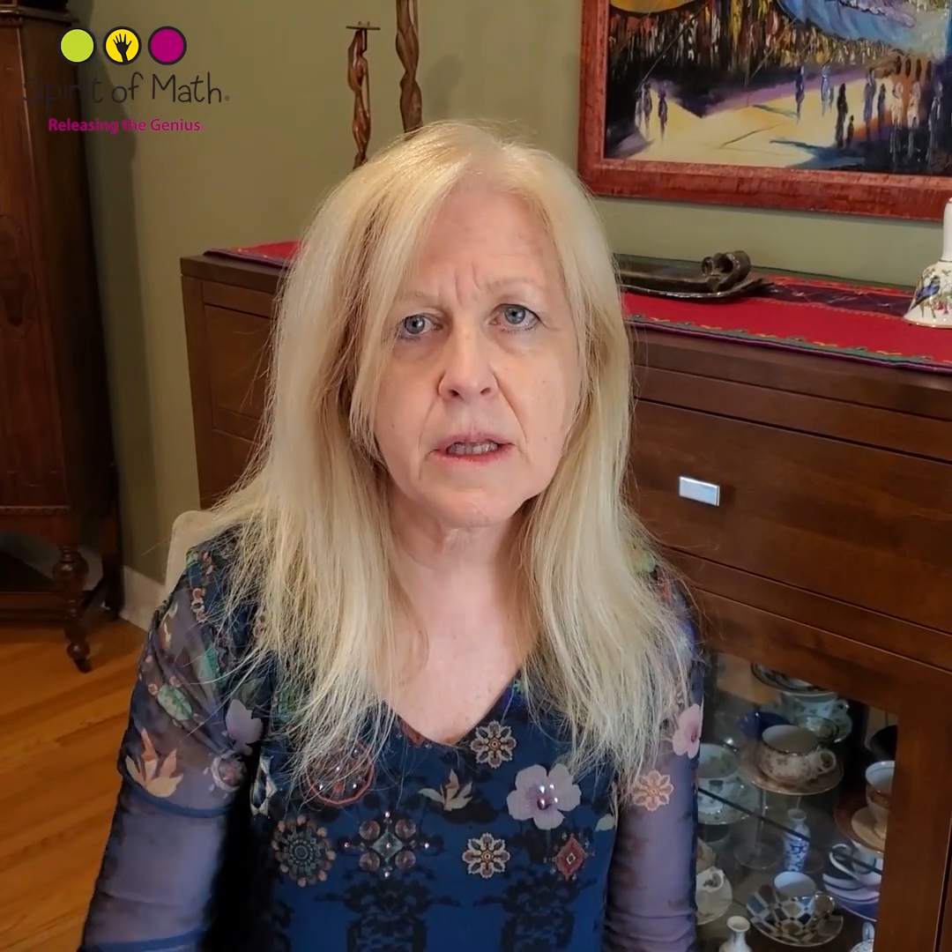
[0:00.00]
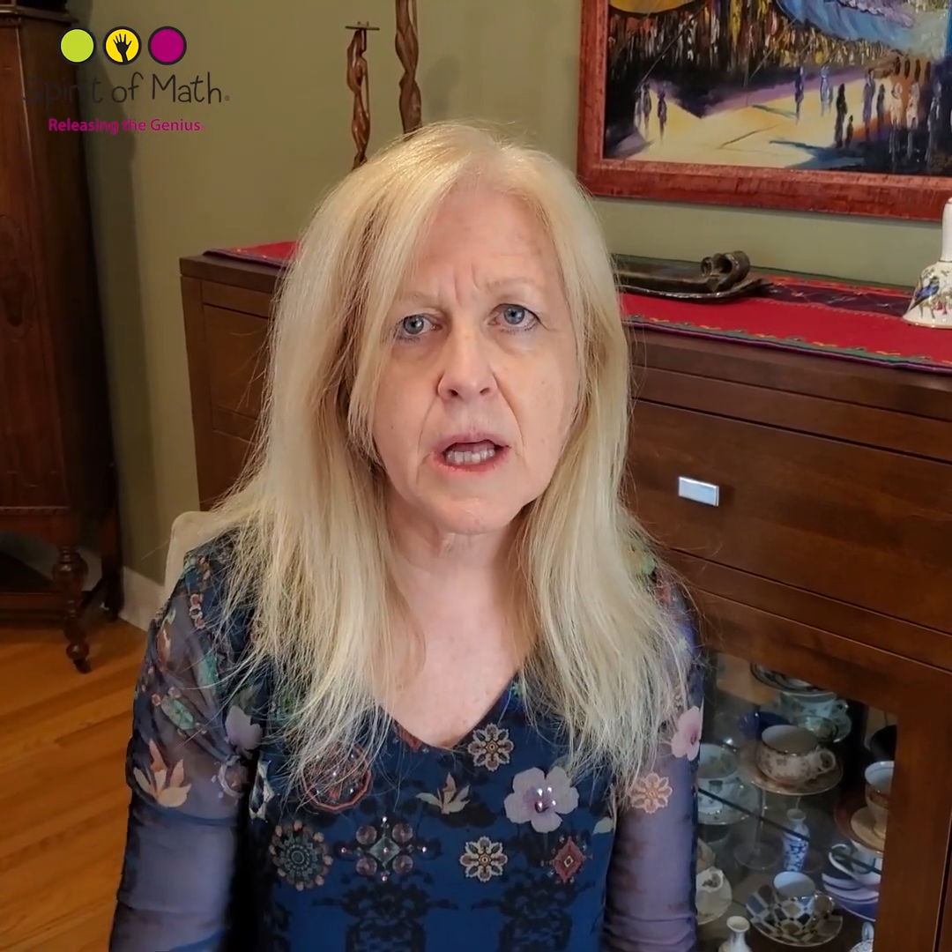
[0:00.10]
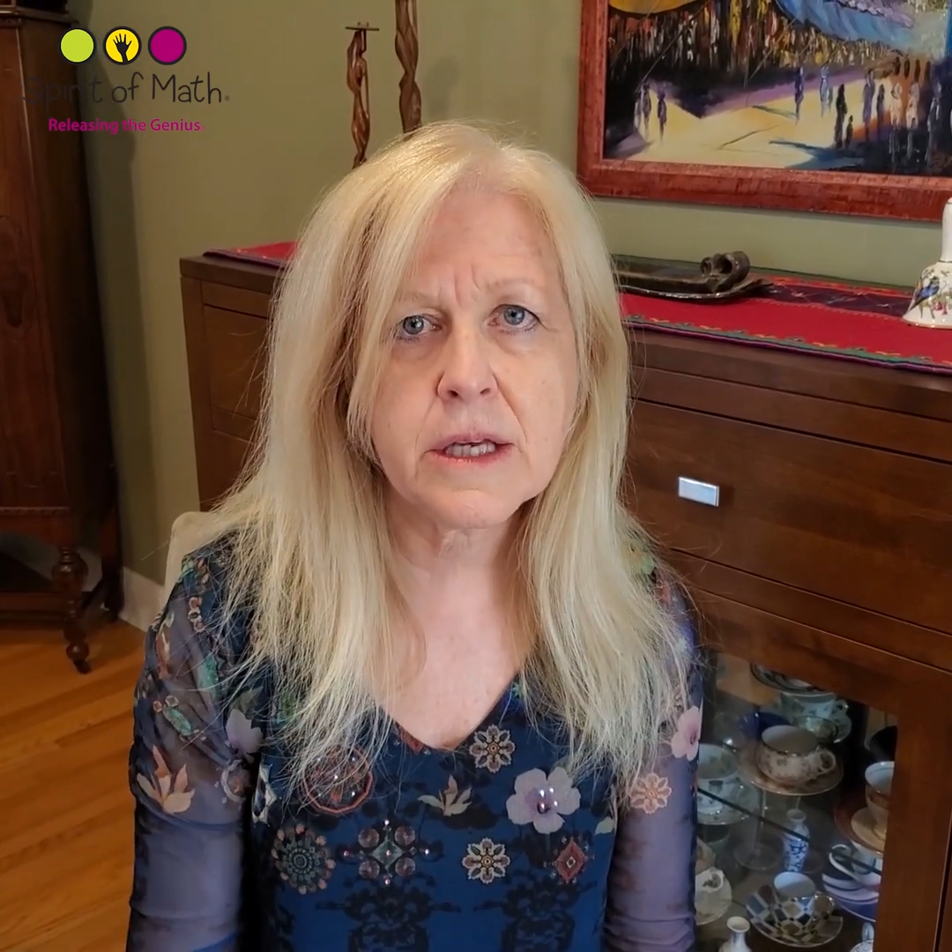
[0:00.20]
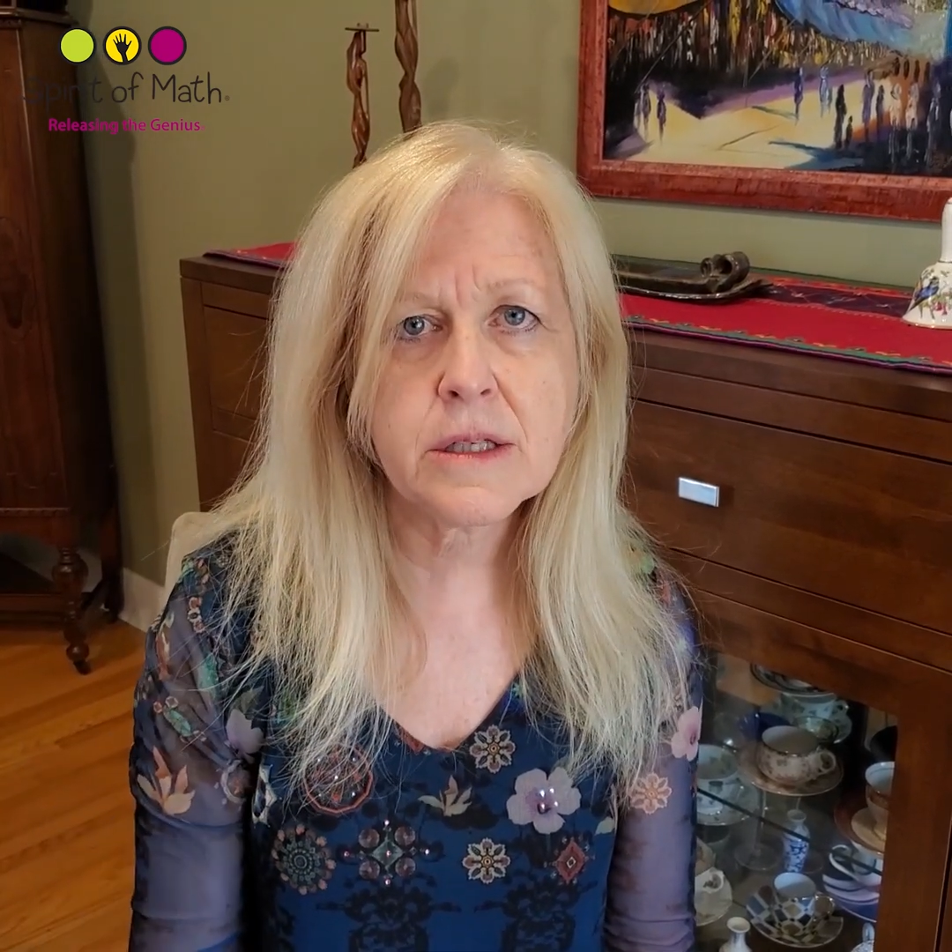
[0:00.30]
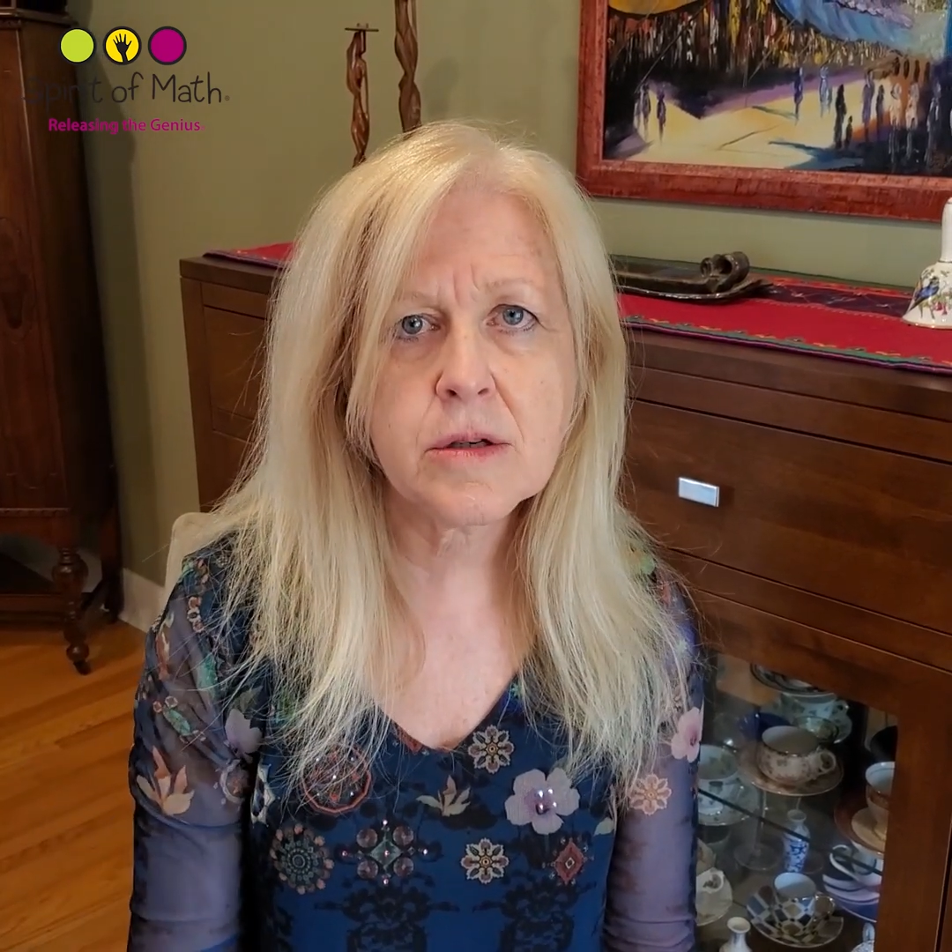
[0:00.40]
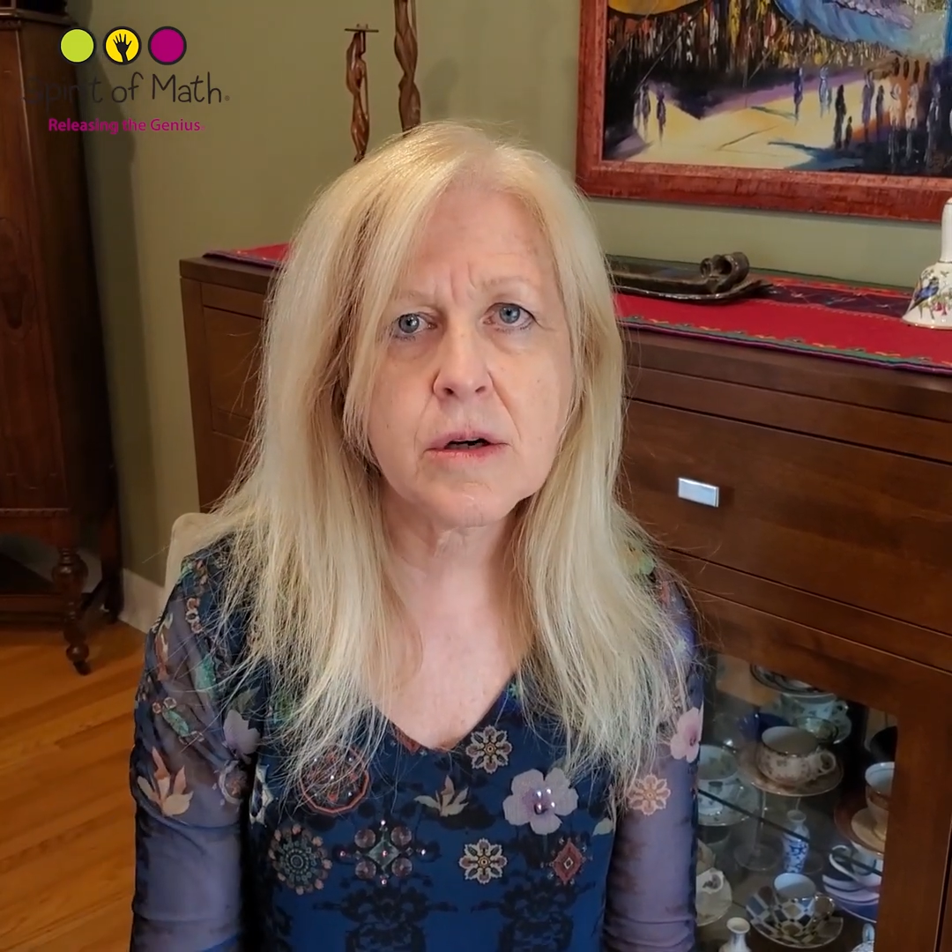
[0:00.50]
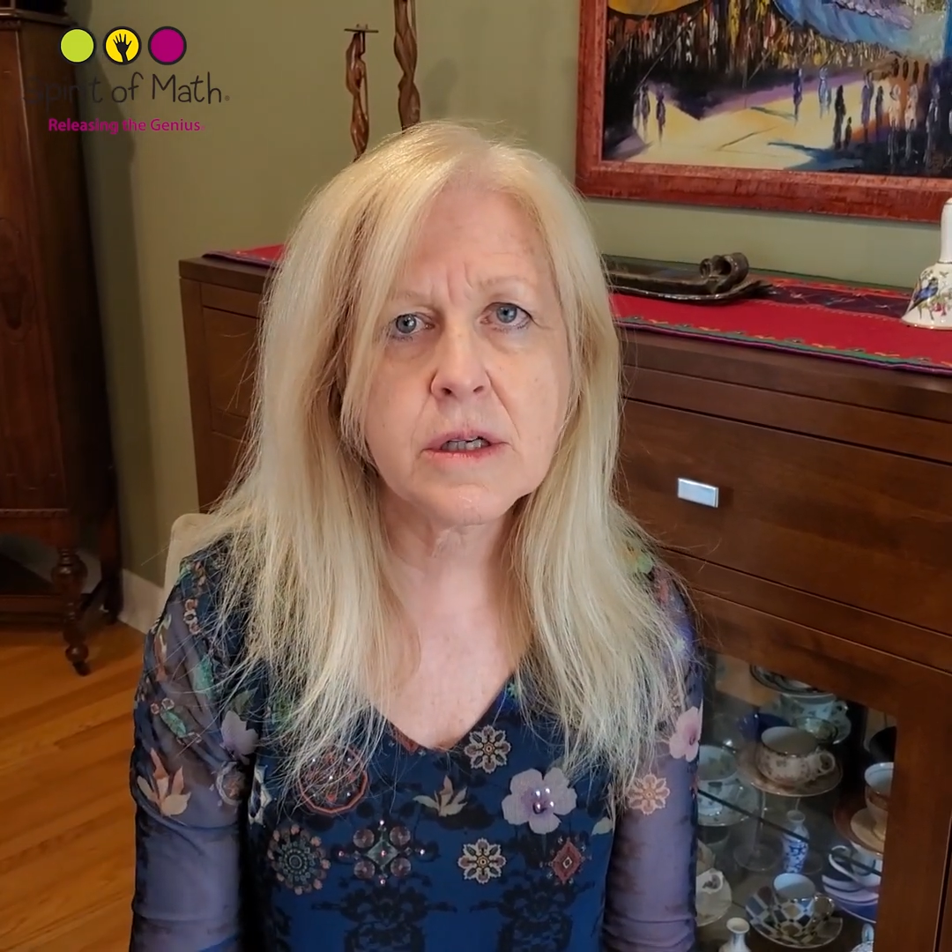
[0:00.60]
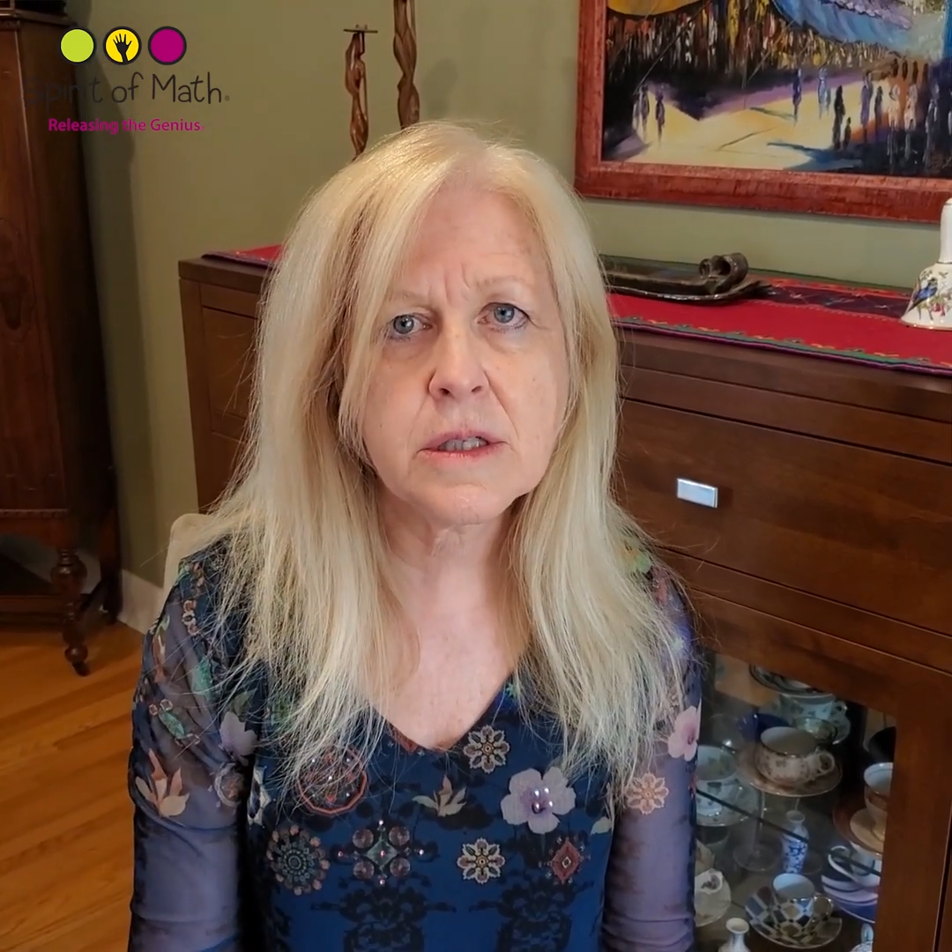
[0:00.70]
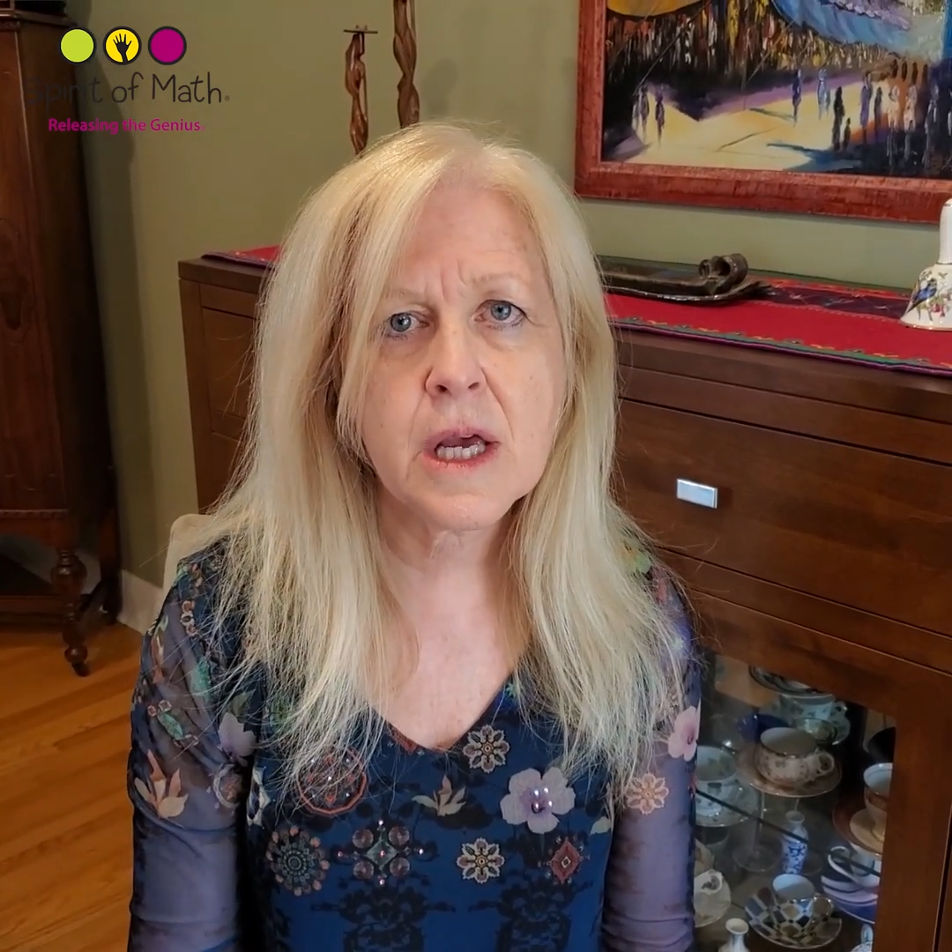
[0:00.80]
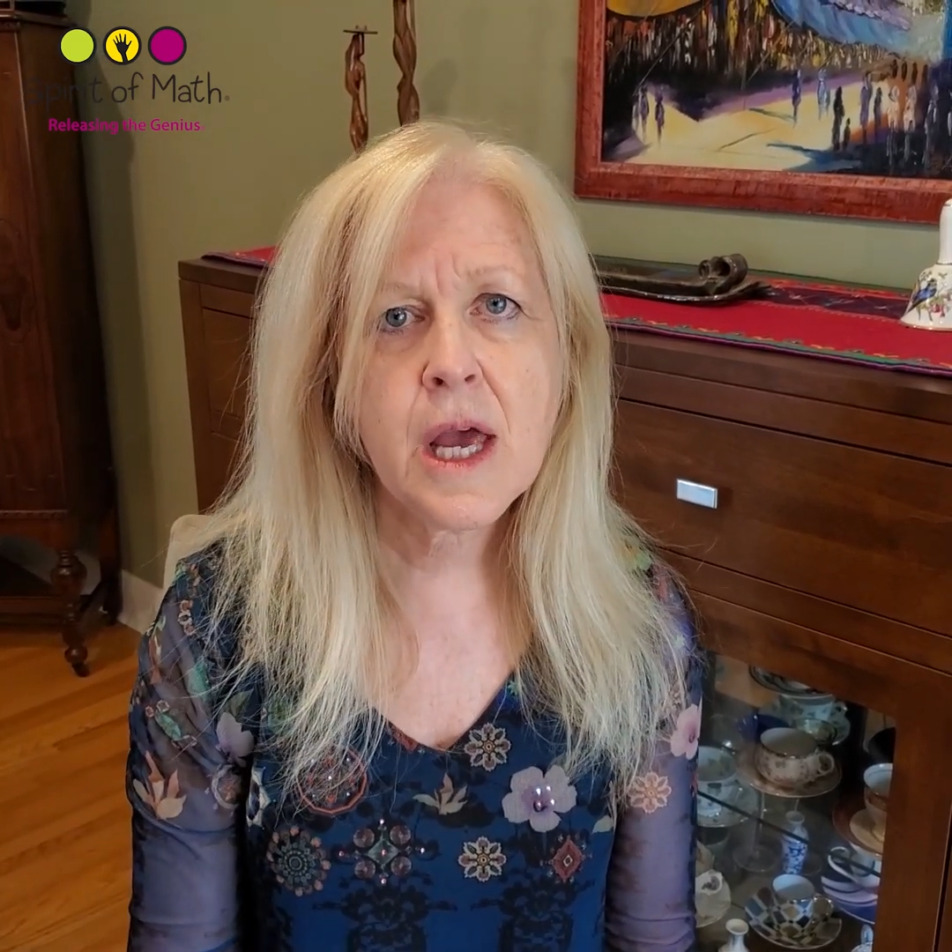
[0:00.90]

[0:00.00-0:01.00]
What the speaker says: glass doors.